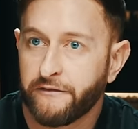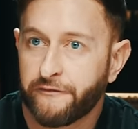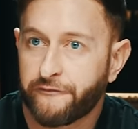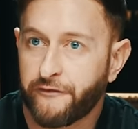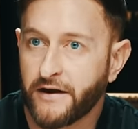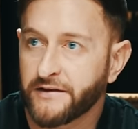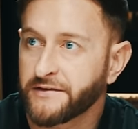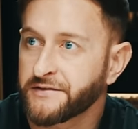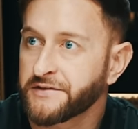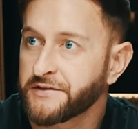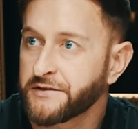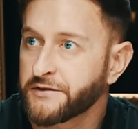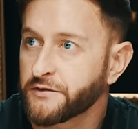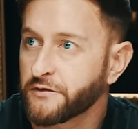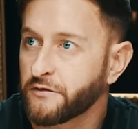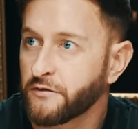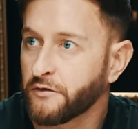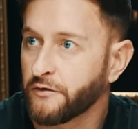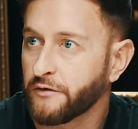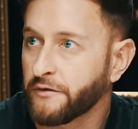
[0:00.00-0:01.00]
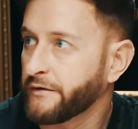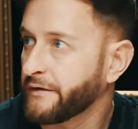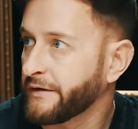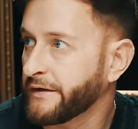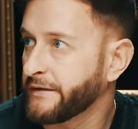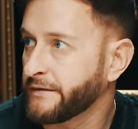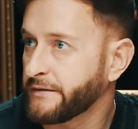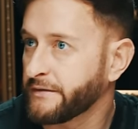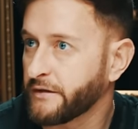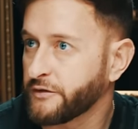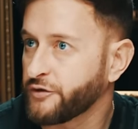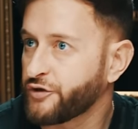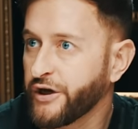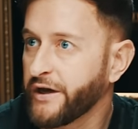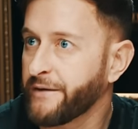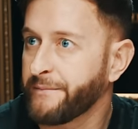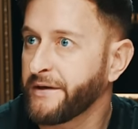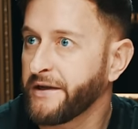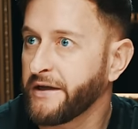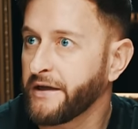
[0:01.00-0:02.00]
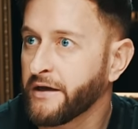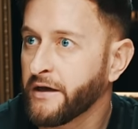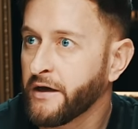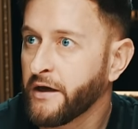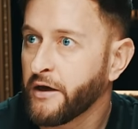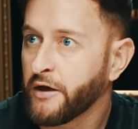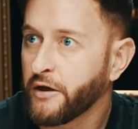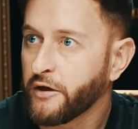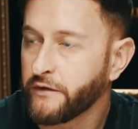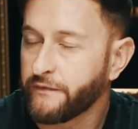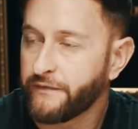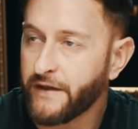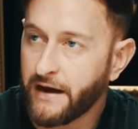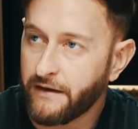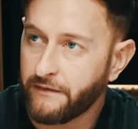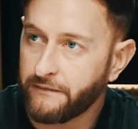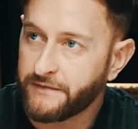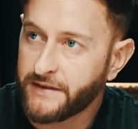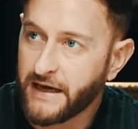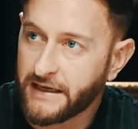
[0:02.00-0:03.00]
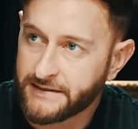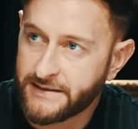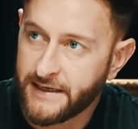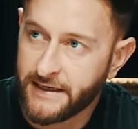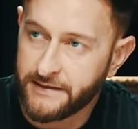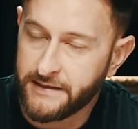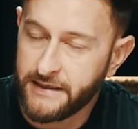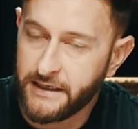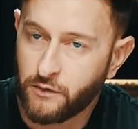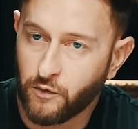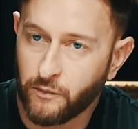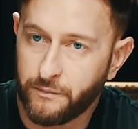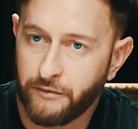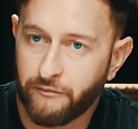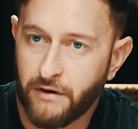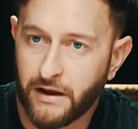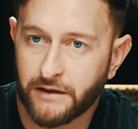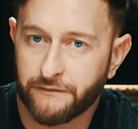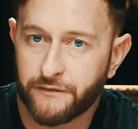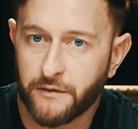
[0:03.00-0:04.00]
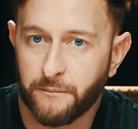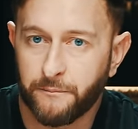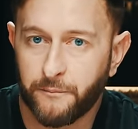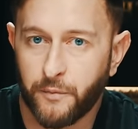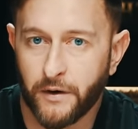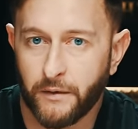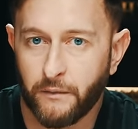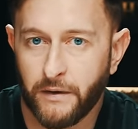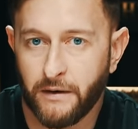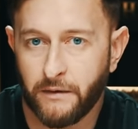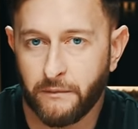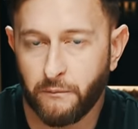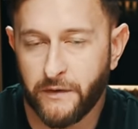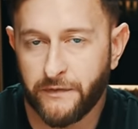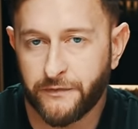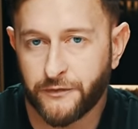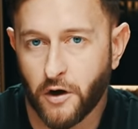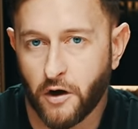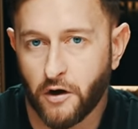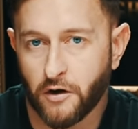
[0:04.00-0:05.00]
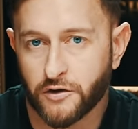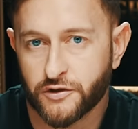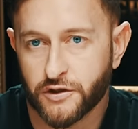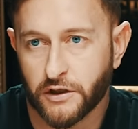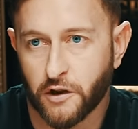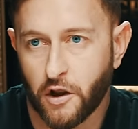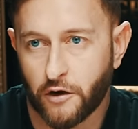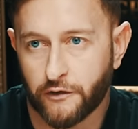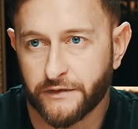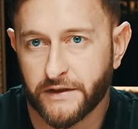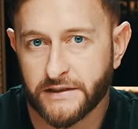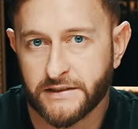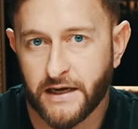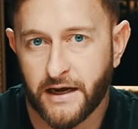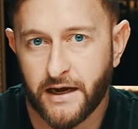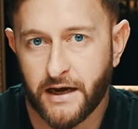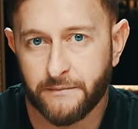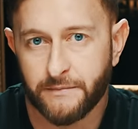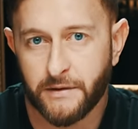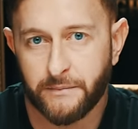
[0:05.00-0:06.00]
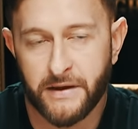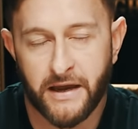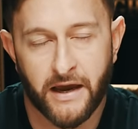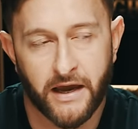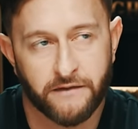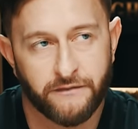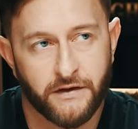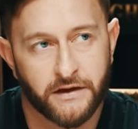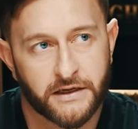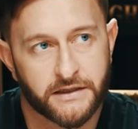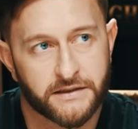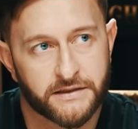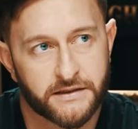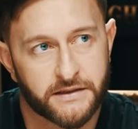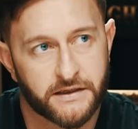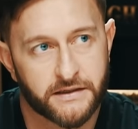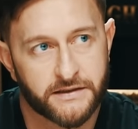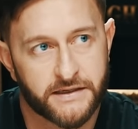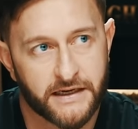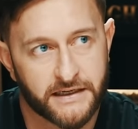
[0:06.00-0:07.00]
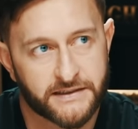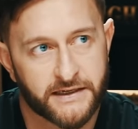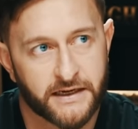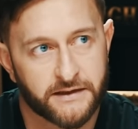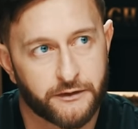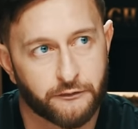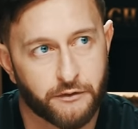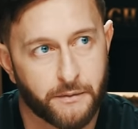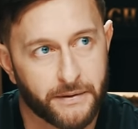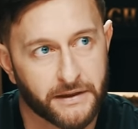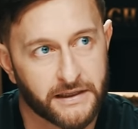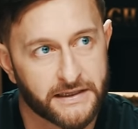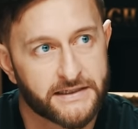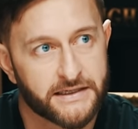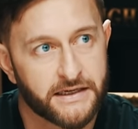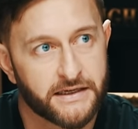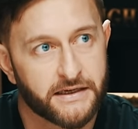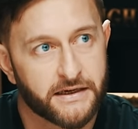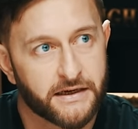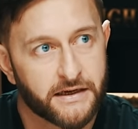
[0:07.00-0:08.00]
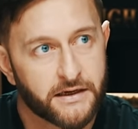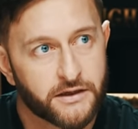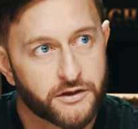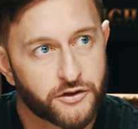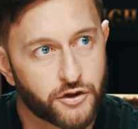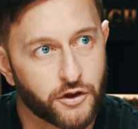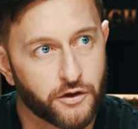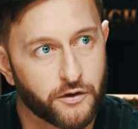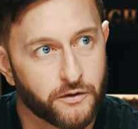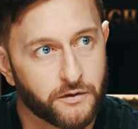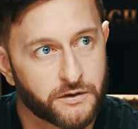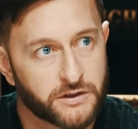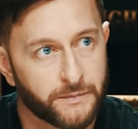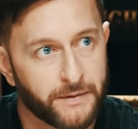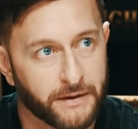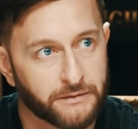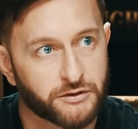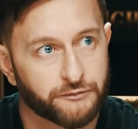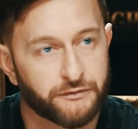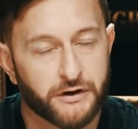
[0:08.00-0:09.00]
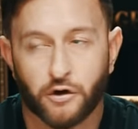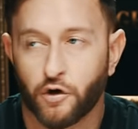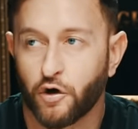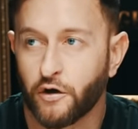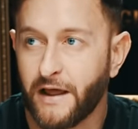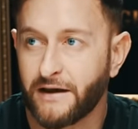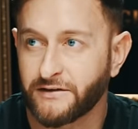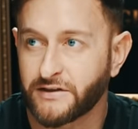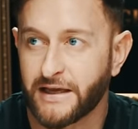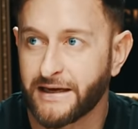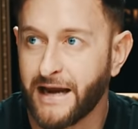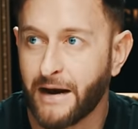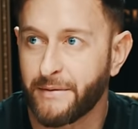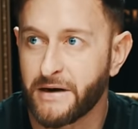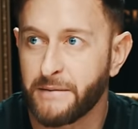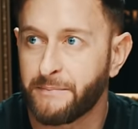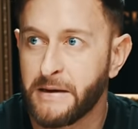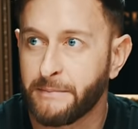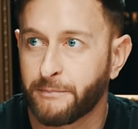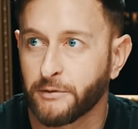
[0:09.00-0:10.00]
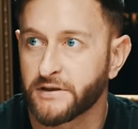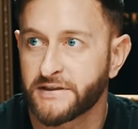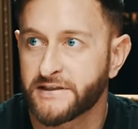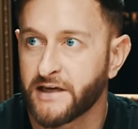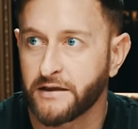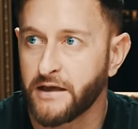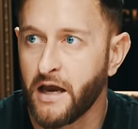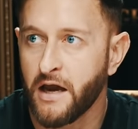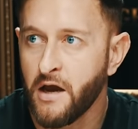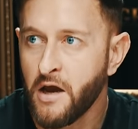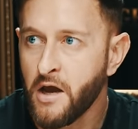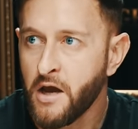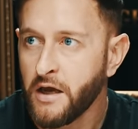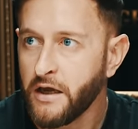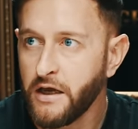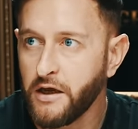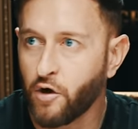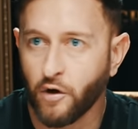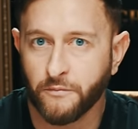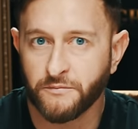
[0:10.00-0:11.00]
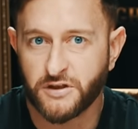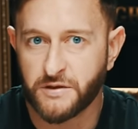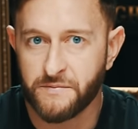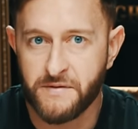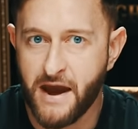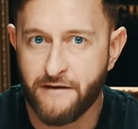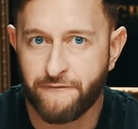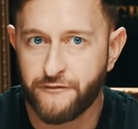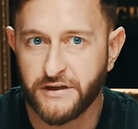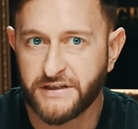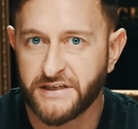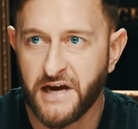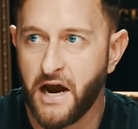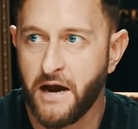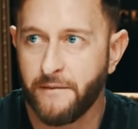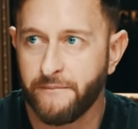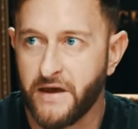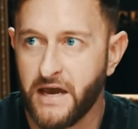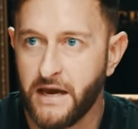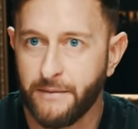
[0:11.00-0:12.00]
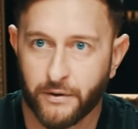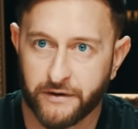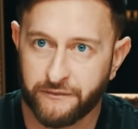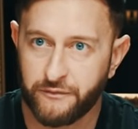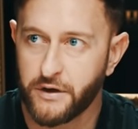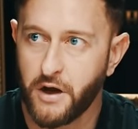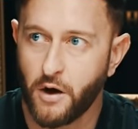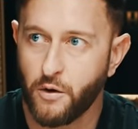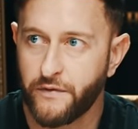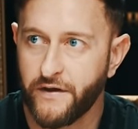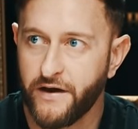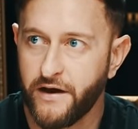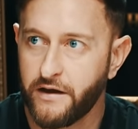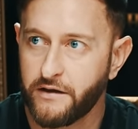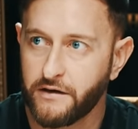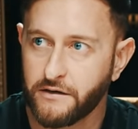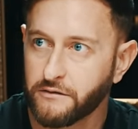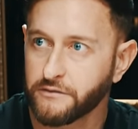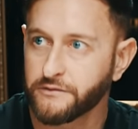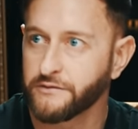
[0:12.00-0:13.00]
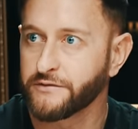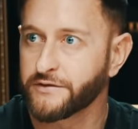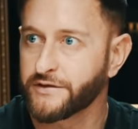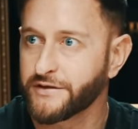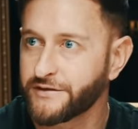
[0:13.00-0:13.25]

France, or in Germany, that technique would be relevant. But with dogs, a lot of the time, the behavior can dictate their ability to be able to recall that. It's like how many people will tell you, he comes to me every time there, but if we go there, he doesn't.